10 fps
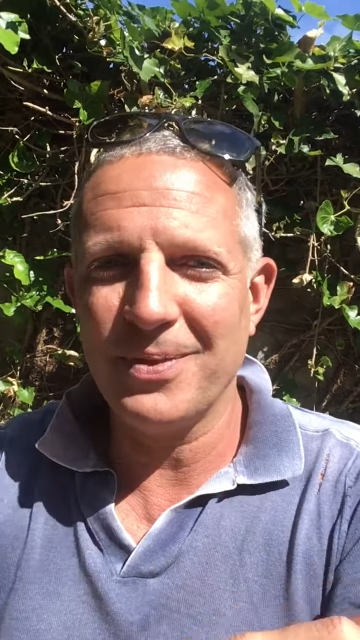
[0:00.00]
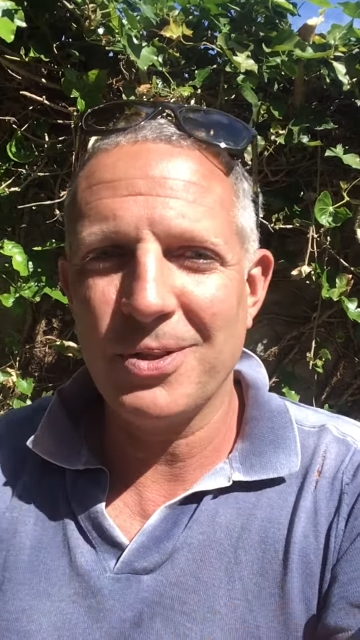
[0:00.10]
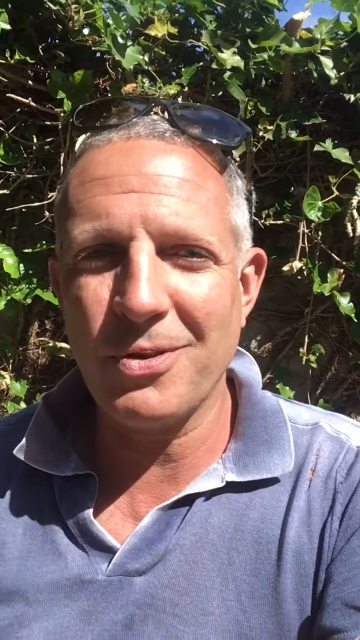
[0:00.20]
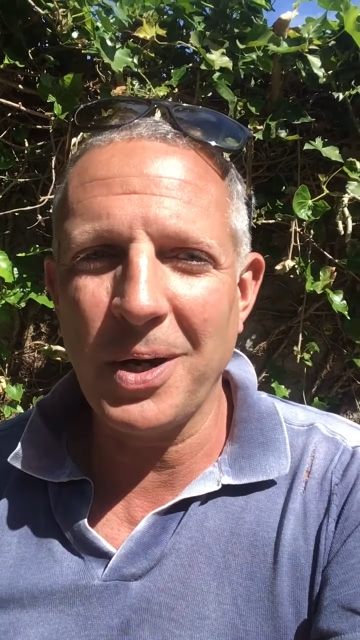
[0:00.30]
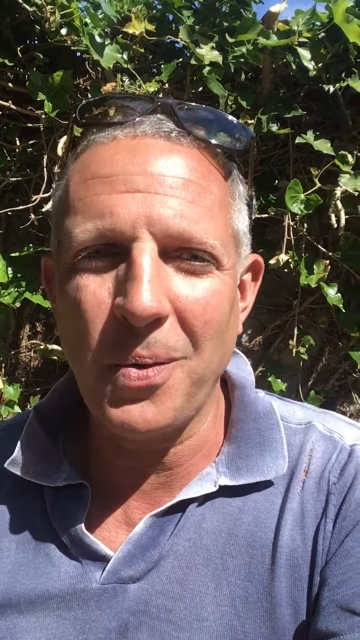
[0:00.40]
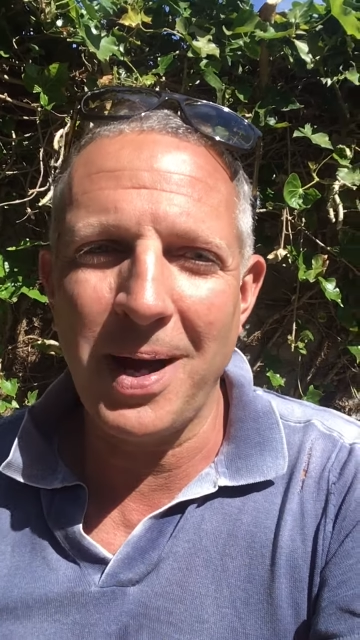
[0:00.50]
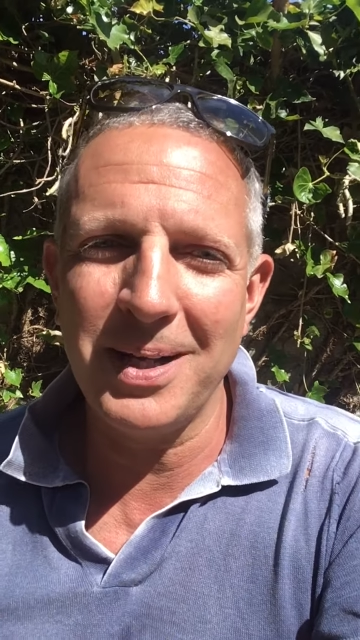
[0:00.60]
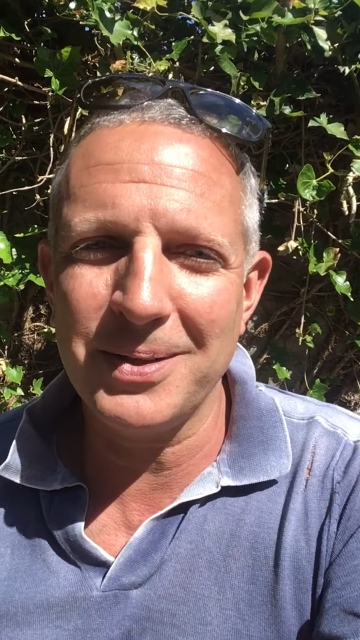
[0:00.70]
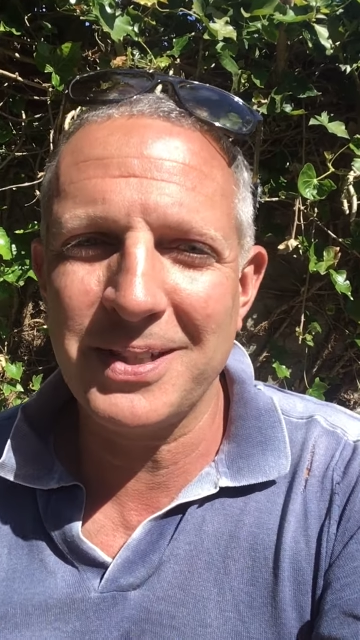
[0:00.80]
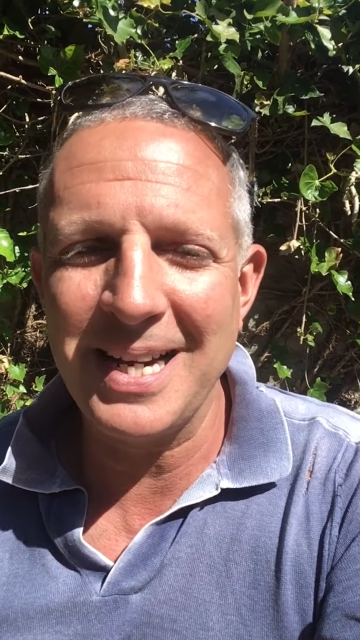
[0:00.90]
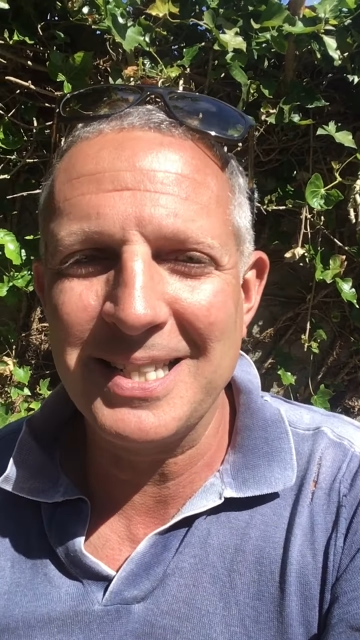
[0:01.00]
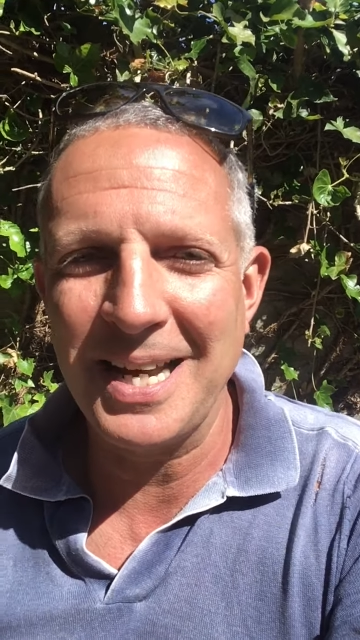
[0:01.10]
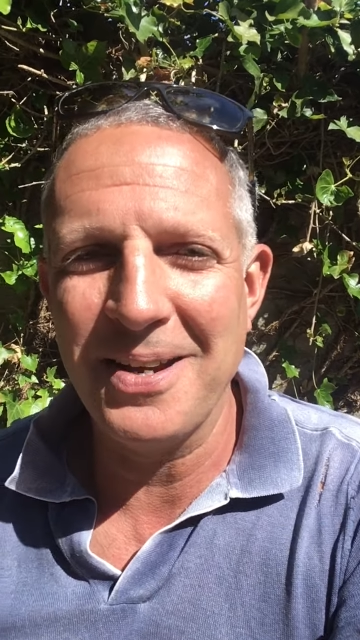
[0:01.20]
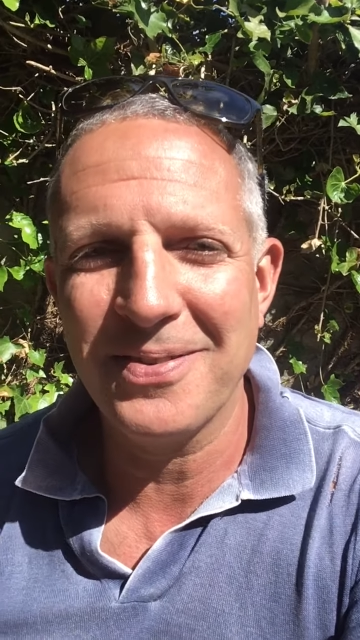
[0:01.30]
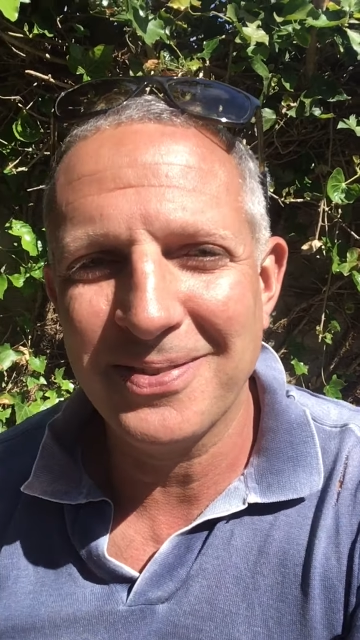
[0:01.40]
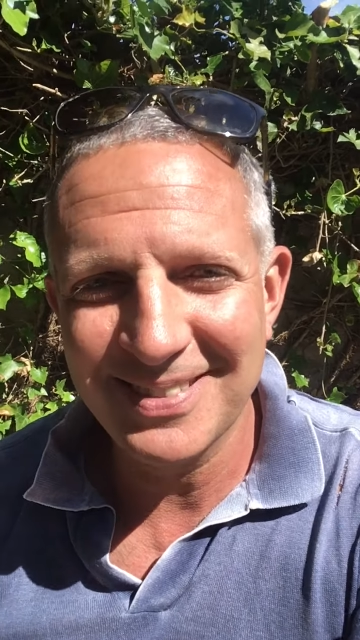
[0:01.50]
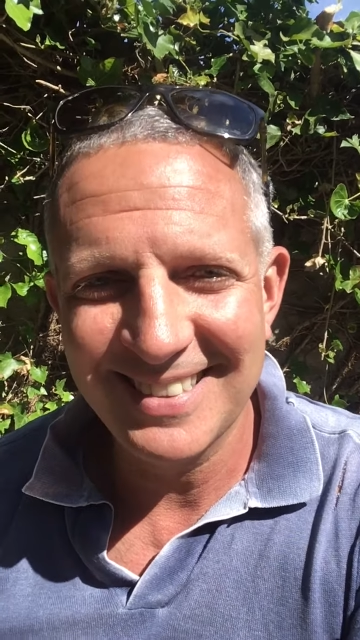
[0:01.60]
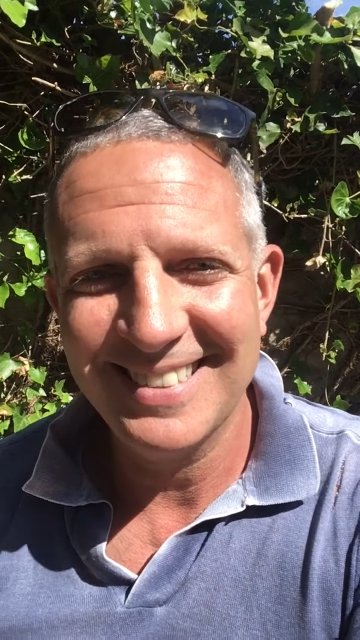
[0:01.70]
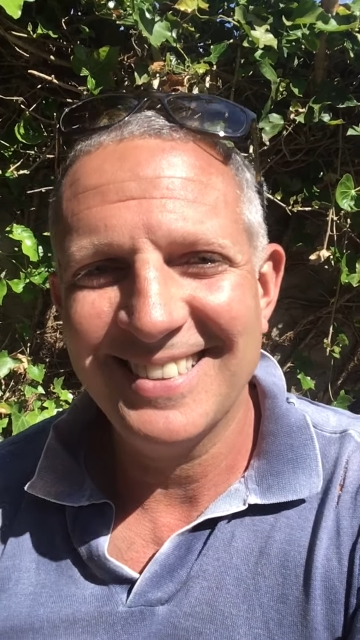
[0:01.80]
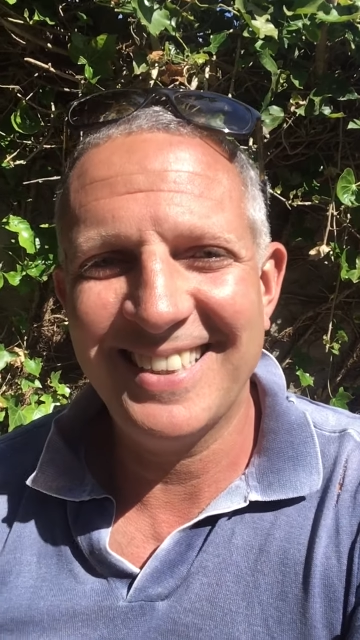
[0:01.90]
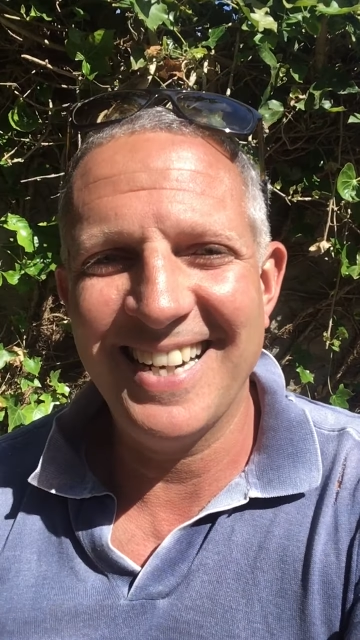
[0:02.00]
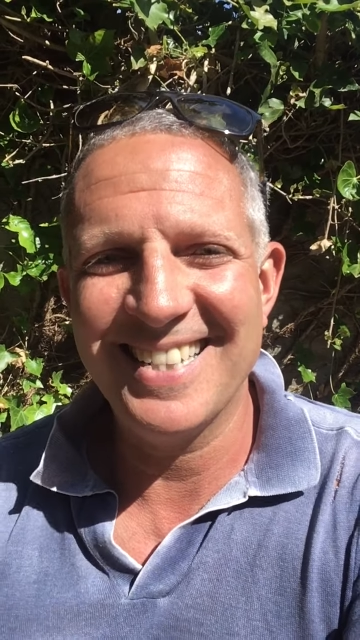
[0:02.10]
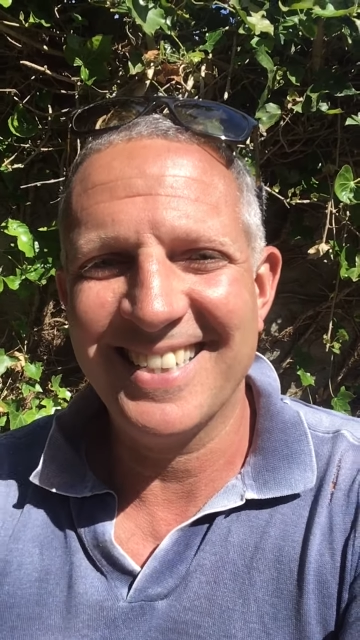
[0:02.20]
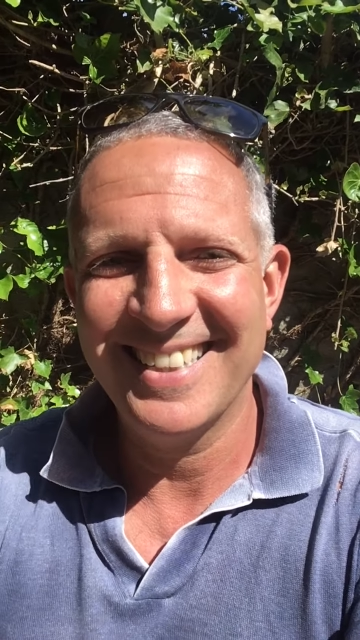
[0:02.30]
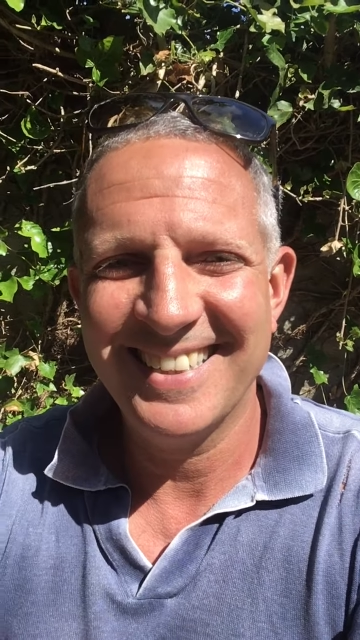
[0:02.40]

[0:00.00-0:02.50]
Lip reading: Drink well, stay safe. Cheers.